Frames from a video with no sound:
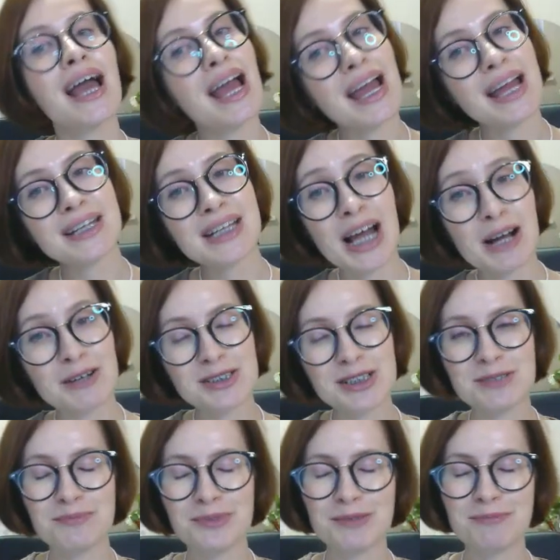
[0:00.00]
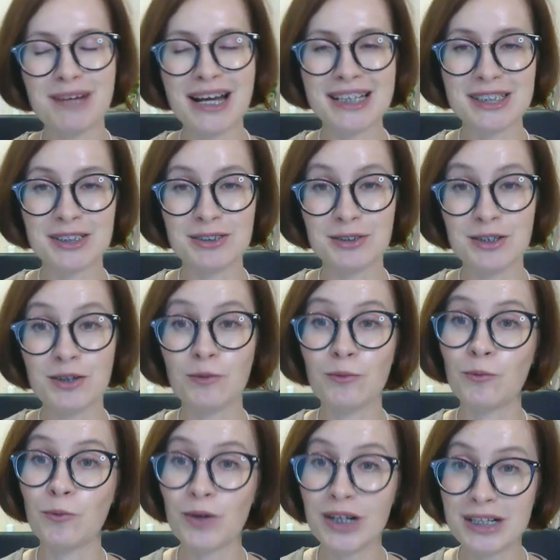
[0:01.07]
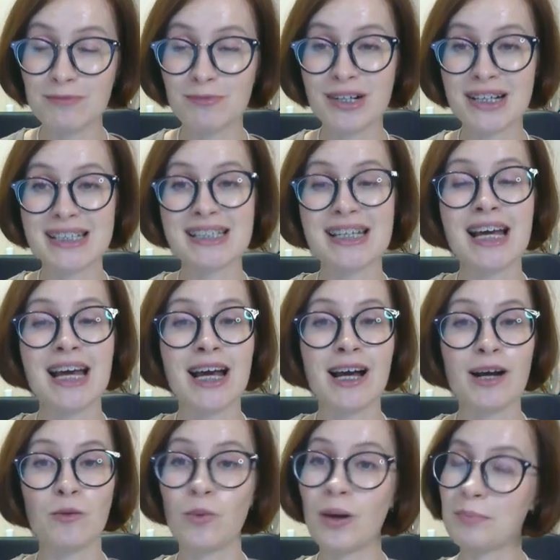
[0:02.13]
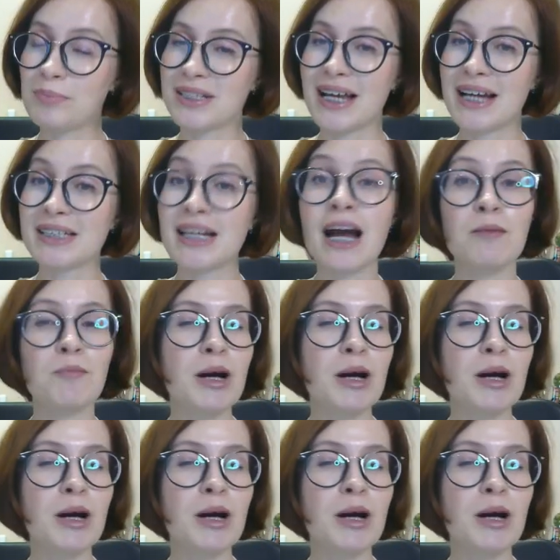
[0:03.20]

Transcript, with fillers: and how to implement it on your WordPress website.